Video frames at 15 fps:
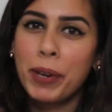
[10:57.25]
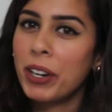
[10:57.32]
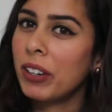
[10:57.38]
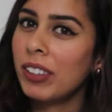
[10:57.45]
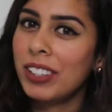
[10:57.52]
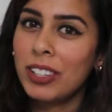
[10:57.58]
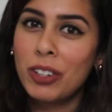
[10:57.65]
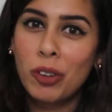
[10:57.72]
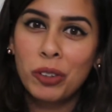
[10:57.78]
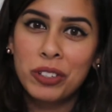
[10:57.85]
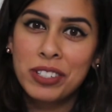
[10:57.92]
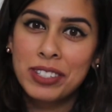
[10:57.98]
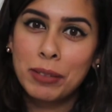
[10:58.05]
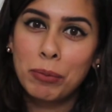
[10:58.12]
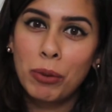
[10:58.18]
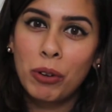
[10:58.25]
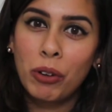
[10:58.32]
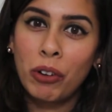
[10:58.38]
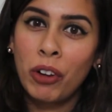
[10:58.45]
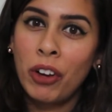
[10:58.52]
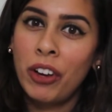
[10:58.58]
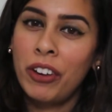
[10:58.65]
barely
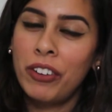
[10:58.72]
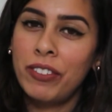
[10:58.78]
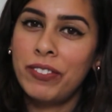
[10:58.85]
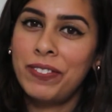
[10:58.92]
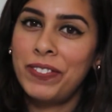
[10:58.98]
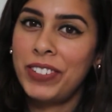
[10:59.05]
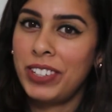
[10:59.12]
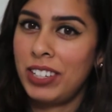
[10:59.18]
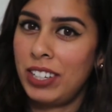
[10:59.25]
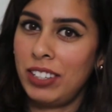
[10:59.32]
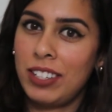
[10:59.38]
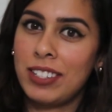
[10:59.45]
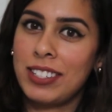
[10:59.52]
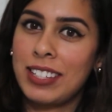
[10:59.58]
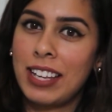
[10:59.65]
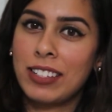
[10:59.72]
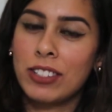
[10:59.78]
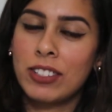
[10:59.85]
noticeable vanilla scent.